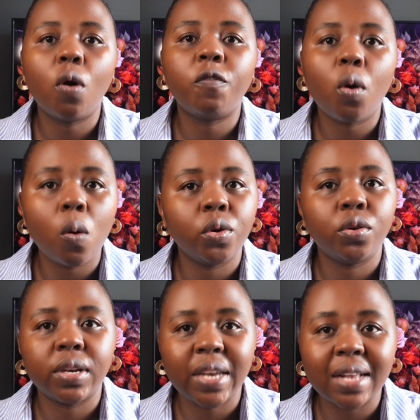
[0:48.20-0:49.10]
of all
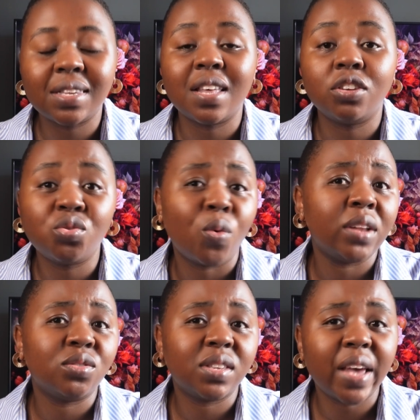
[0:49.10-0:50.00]
your debts that you
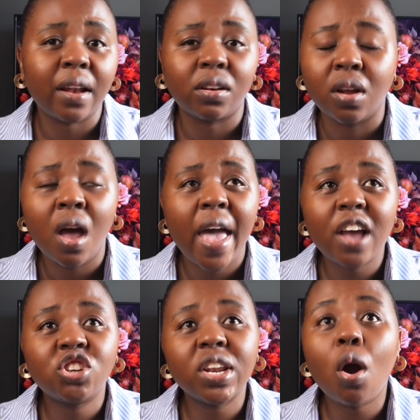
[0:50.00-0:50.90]
want to tackle.
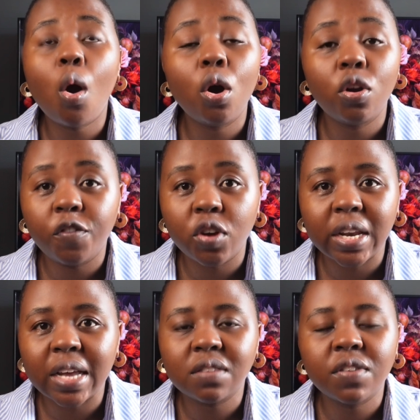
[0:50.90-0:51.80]
Actually, all of your
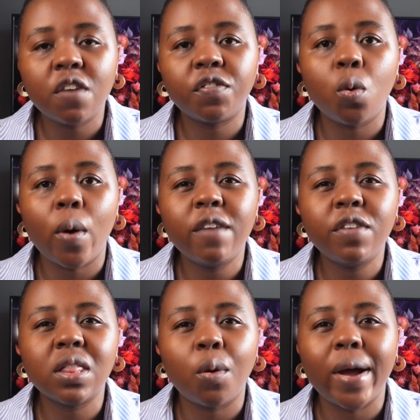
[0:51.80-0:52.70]
debts,
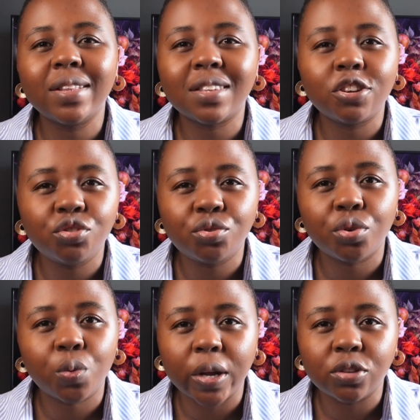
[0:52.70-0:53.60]
even the ones that you do
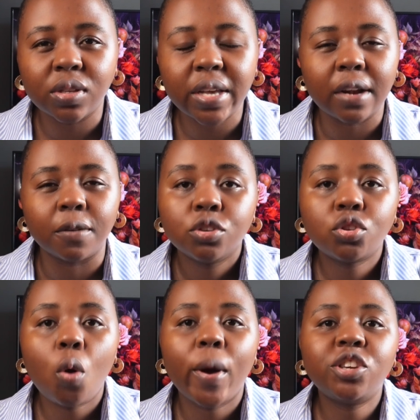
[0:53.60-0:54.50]
not want to tackle.
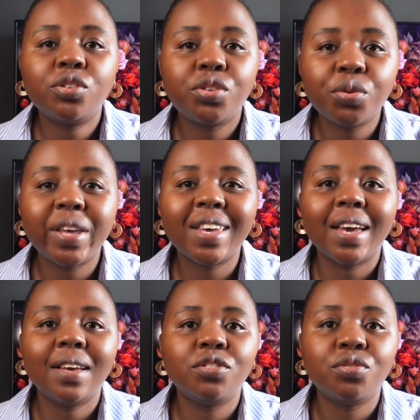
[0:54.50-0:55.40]
So what you do here
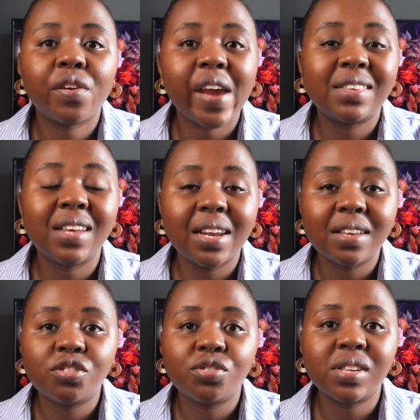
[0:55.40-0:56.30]
is you create a
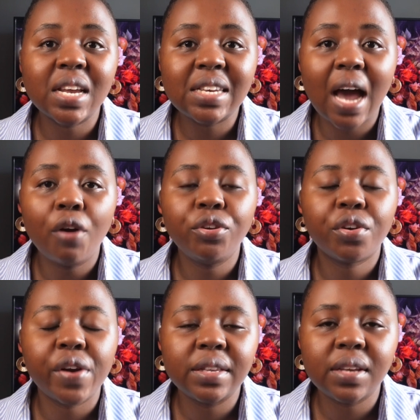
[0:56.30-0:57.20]
list. You sit down, you
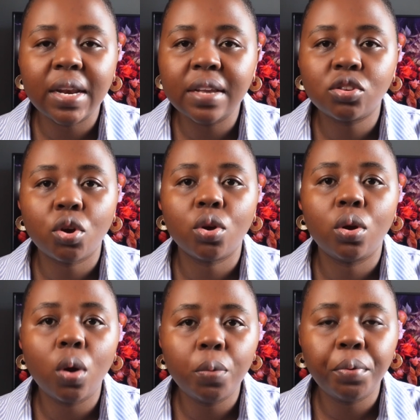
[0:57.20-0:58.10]
create a list on your
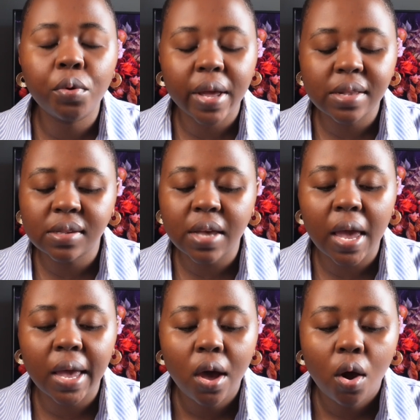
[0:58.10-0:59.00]
notebook and
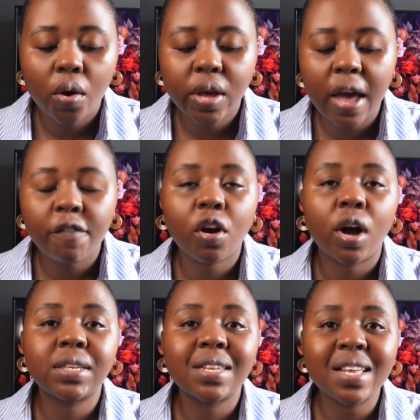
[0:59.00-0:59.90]
say, okay, I've
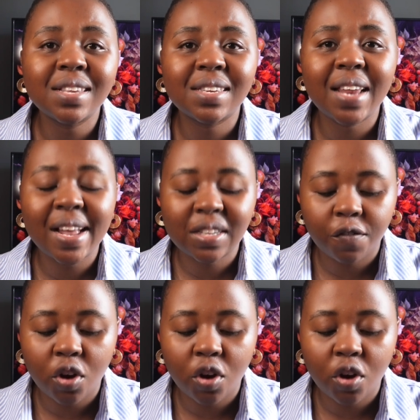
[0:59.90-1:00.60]
got this debt, I've